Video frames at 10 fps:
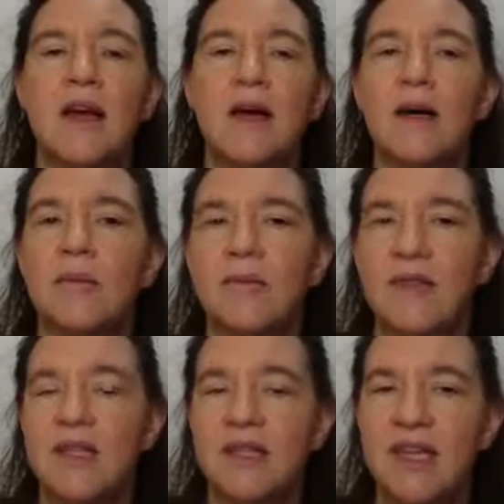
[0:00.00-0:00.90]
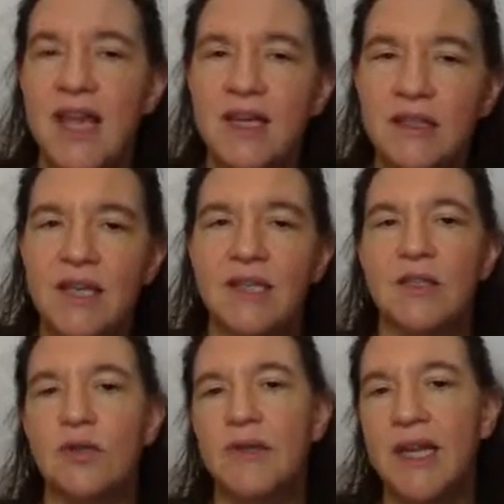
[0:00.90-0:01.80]
The attack
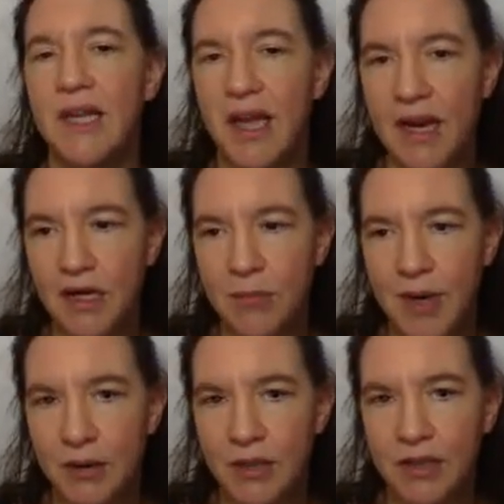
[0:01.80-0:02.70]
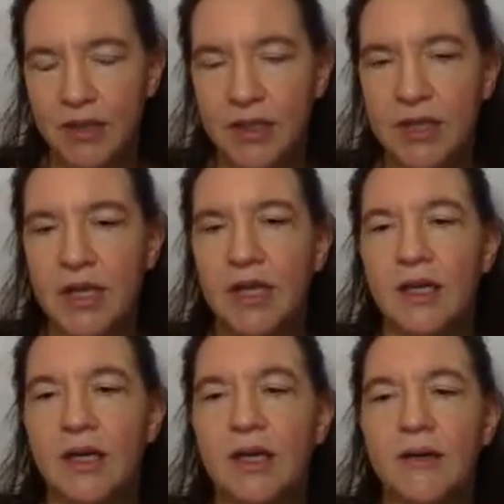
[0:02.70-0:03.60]
doesn't really care about it.
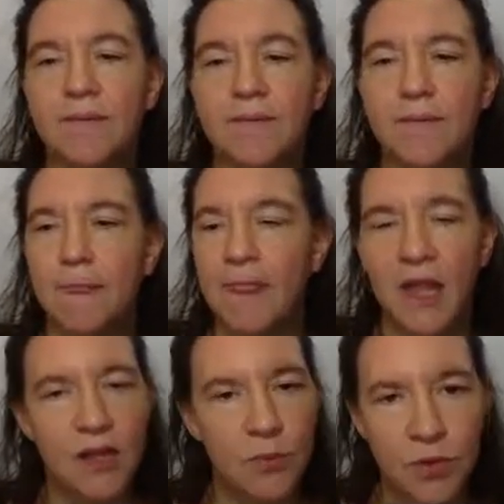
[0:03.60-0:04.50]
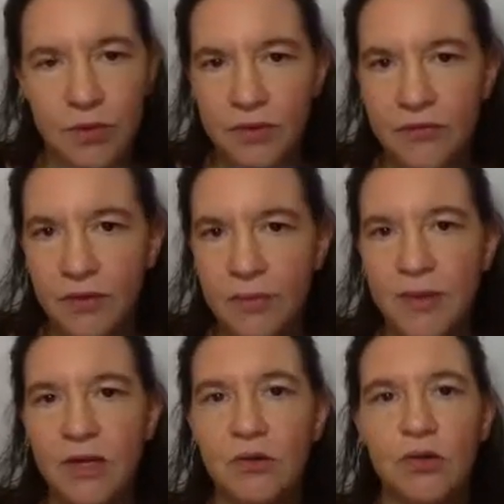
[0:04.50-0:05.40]
It works for the
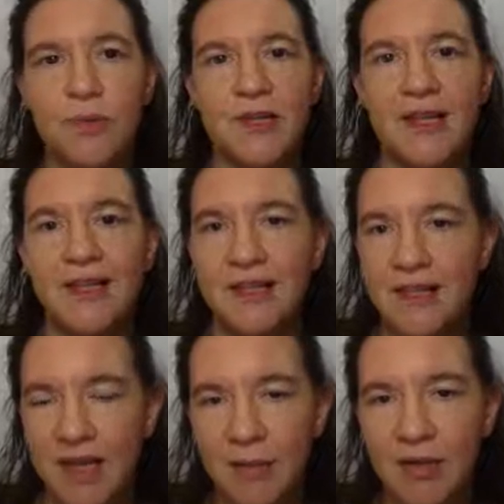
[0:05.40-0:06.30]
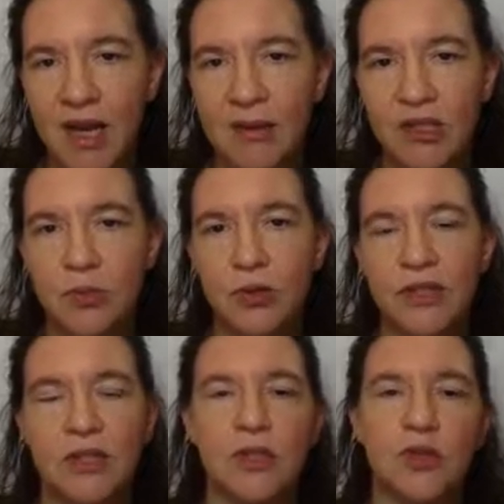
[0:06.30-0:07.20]
big group in the same time as it
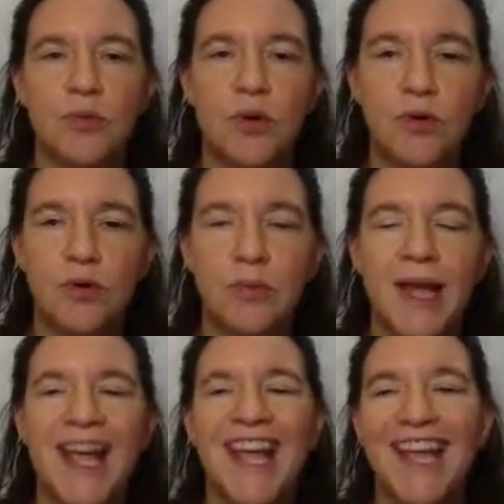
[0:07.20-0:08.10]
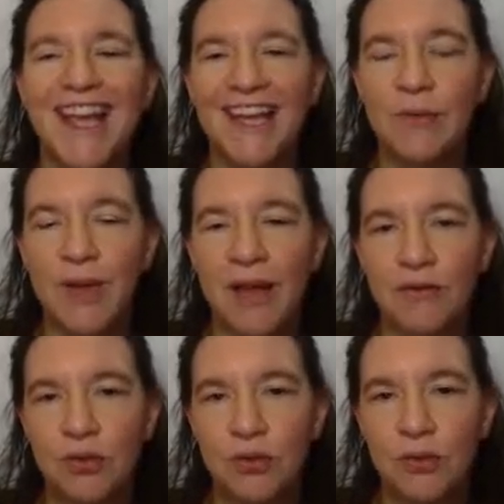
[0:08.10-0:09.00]
works in the small group, and we have
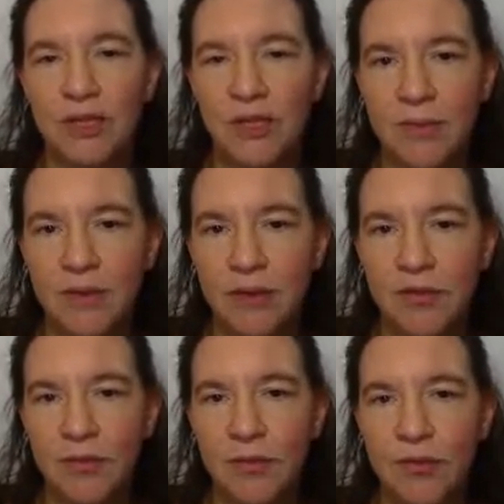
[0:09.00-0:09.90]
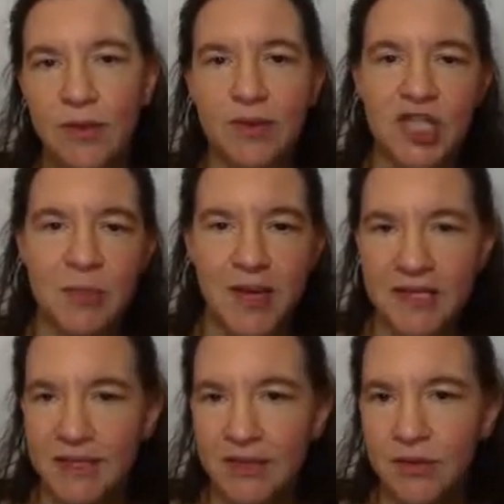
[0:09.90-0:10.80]
to do a little bit of more
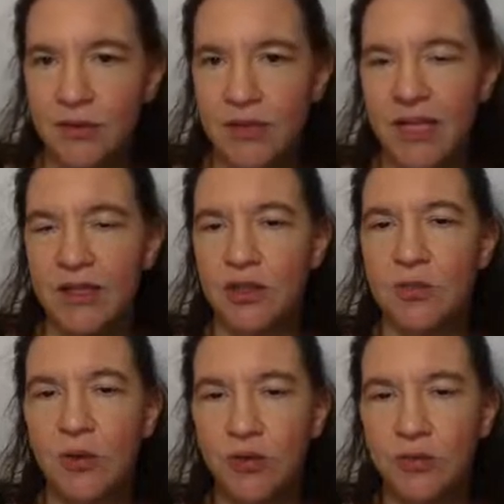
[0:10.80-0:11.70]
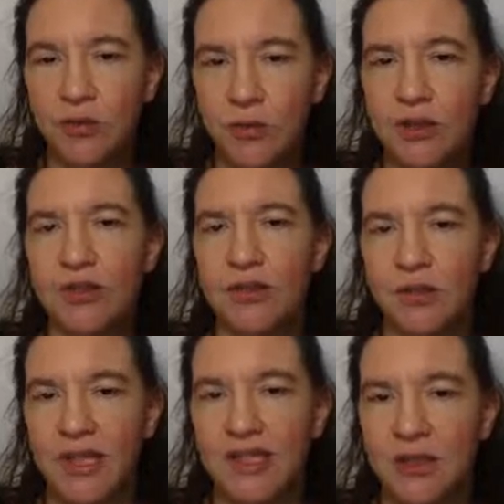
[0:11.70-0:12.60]
gymnastics in order to get the small group to work, so
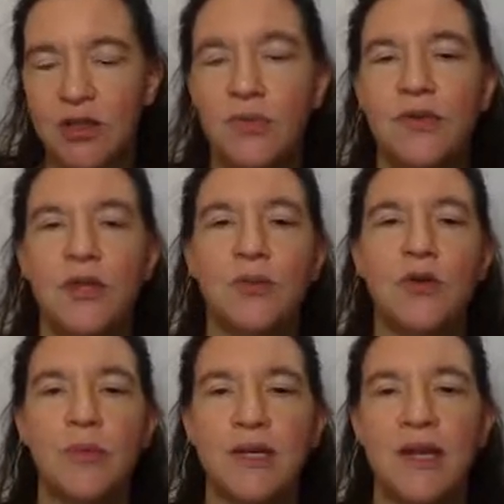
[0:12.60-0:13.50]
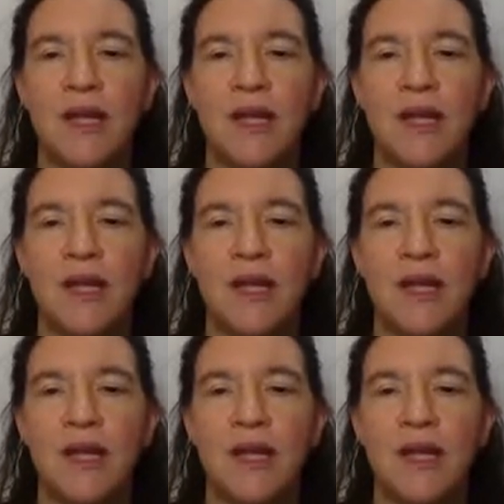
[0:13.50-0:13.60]
let's assume for the moment